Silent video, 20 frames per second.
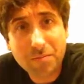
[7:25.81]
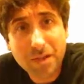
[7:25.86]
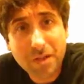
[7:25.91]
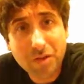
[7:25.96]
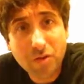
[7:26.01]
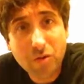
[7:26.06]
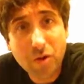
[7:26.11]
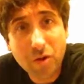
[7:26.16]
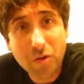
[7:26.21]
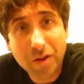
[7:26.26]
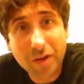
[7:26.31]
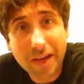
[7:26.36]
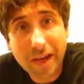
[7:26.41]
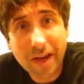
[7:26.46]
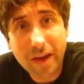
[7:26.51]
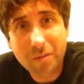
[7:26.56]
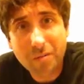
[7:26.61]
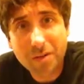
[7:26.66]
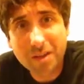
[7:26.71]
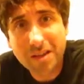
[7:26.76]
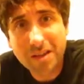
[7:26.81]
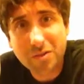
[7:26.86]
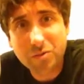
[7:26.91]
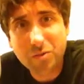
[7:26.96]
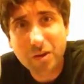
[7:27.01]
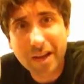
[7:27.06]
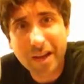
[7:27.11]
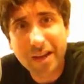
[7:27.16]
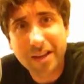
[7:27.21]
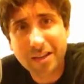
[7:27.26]
but you don't care, but that's
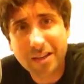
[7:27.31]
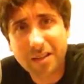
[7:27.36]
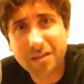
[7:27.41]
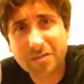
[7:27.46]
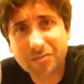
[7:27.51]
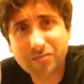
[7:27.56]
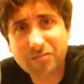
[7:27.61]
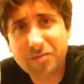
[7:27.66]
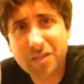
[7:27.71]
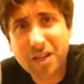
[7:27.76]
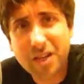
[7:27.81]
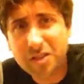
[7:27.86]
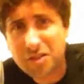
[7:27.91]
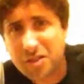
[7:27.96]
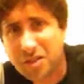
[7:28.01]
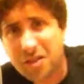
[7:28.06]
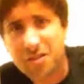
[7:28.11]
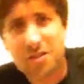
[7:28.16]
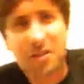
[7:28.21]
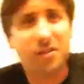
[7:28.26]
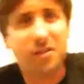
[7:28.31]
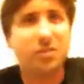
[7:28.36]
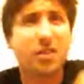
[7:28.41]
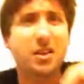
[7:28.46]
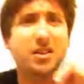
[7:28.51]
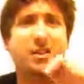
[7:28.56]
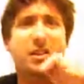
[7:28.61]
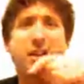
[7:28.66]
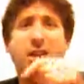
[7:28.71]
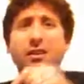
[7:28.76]
why I had to touch the thing
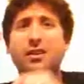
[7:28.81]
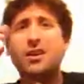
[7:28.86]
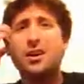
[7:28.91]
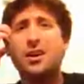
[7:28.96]
right there.